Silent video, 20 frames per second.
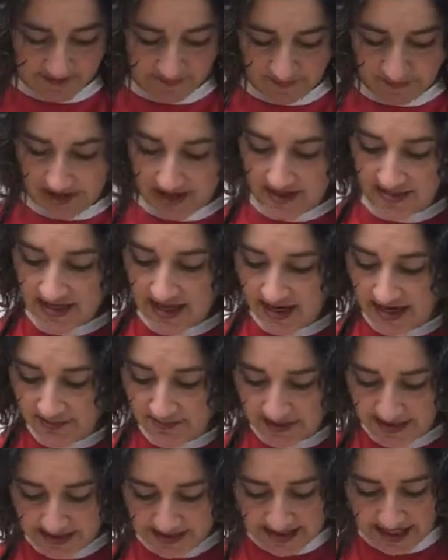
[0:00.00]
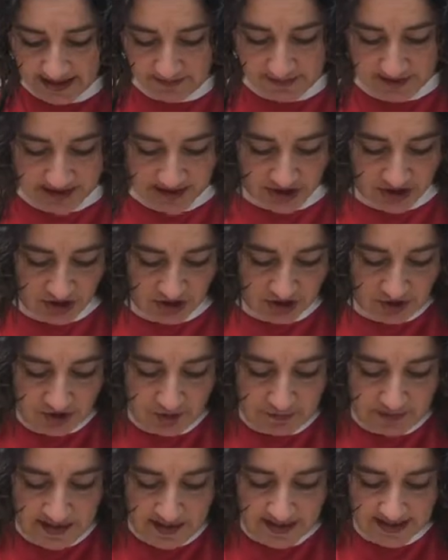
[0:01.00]
And then I'm going to take my 2
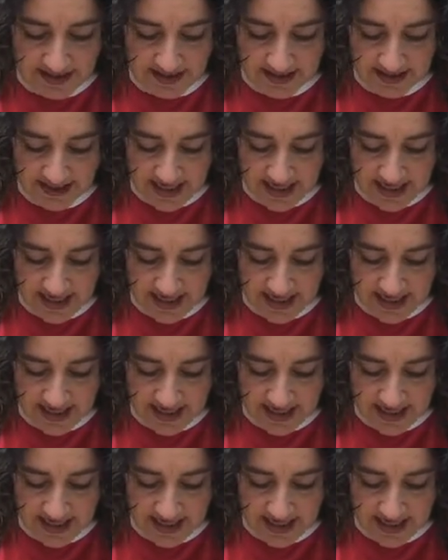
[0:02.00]
pieces of